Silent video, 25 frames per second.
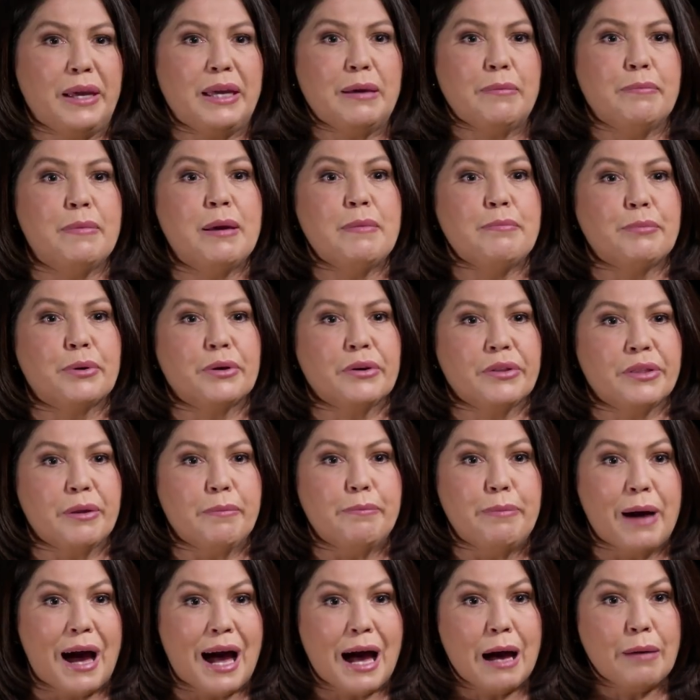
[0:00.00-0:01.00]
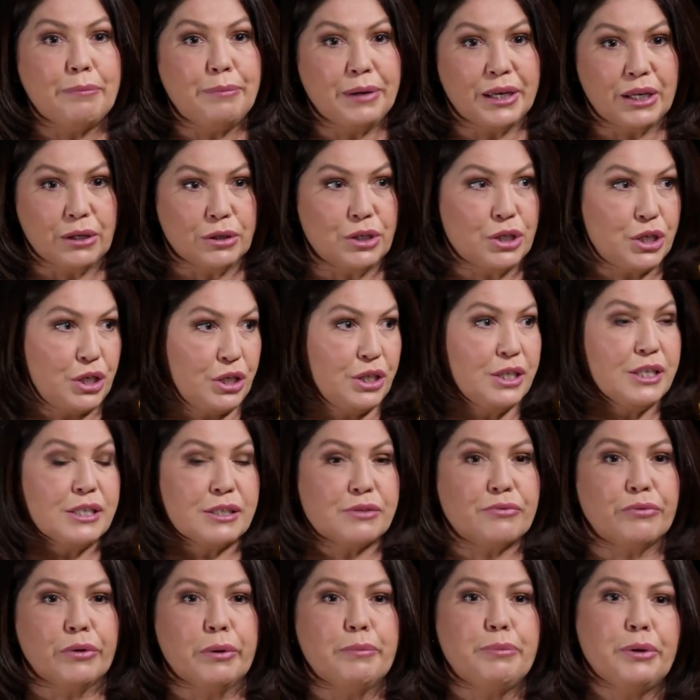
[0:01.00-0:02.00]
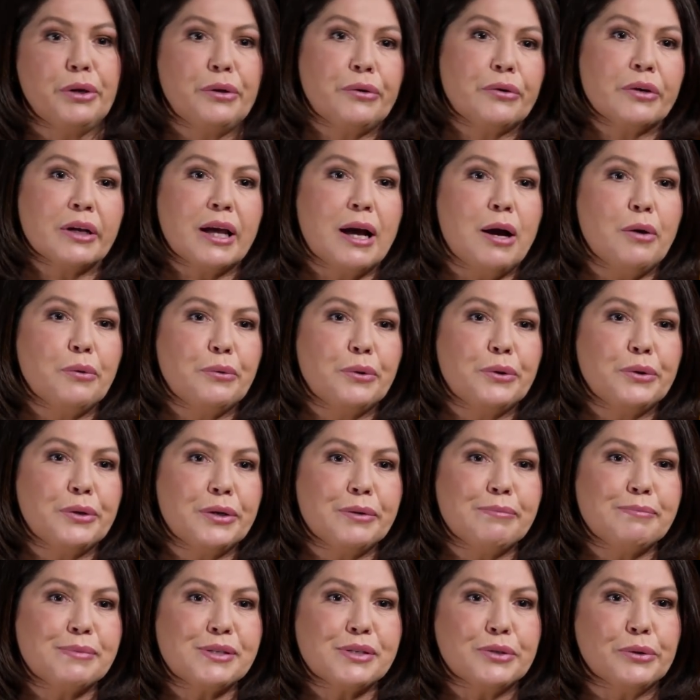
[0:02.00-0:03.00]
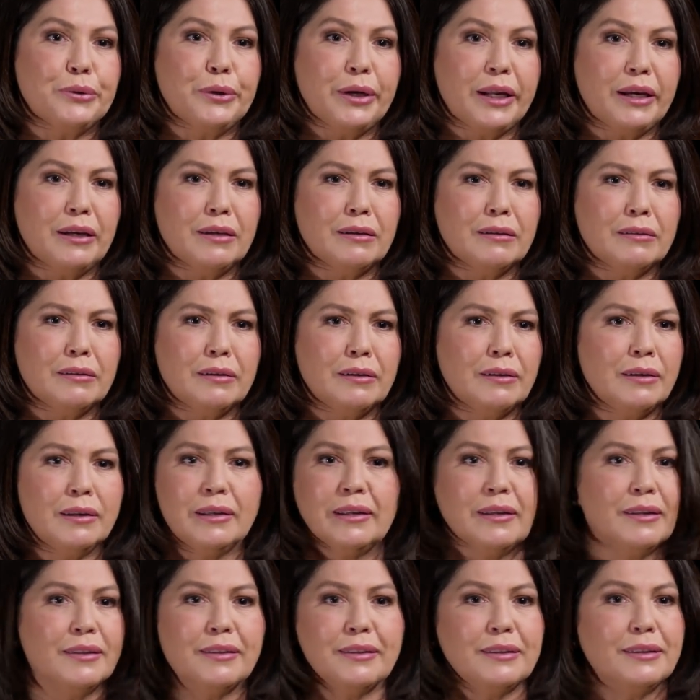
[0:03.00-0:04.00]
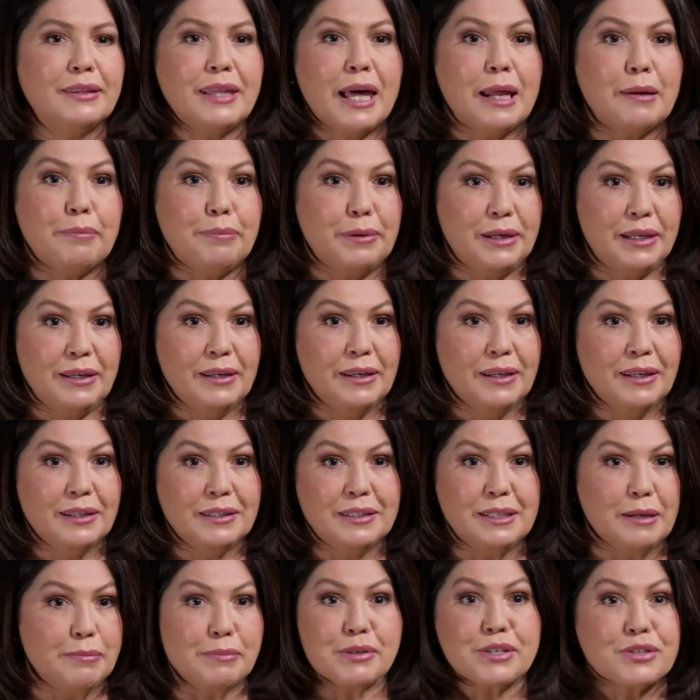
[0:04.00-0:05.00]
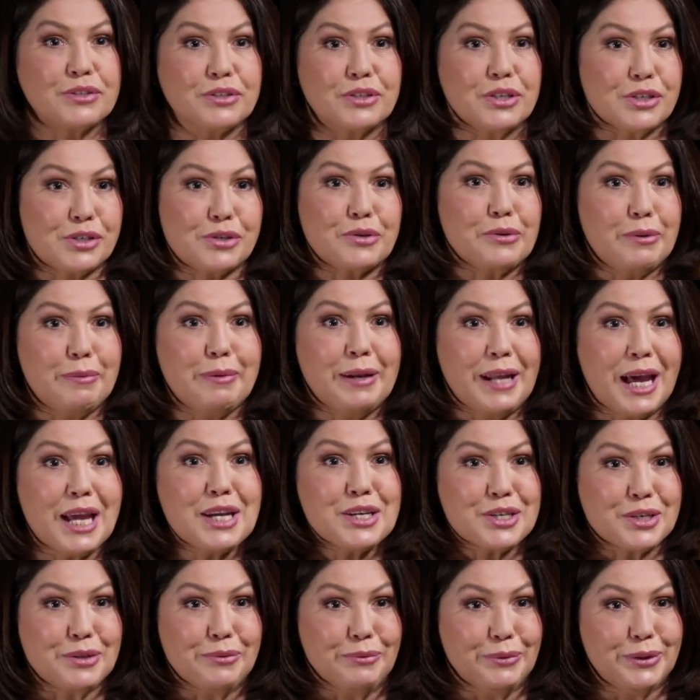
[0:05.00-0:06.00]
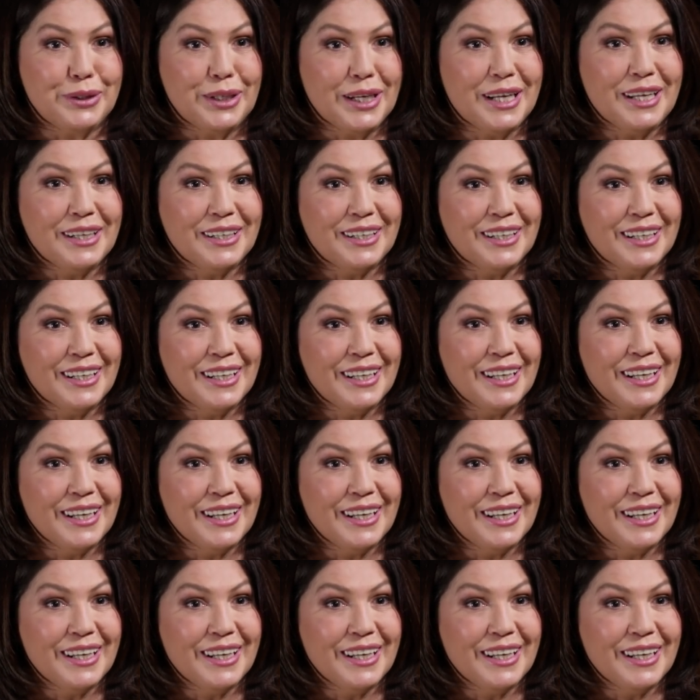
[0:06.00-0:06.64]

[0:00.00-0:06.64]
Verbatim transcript: be a member of the bar because she's Roberta and Carl Williams' daughter? That'd be discrimination, wouldn't it?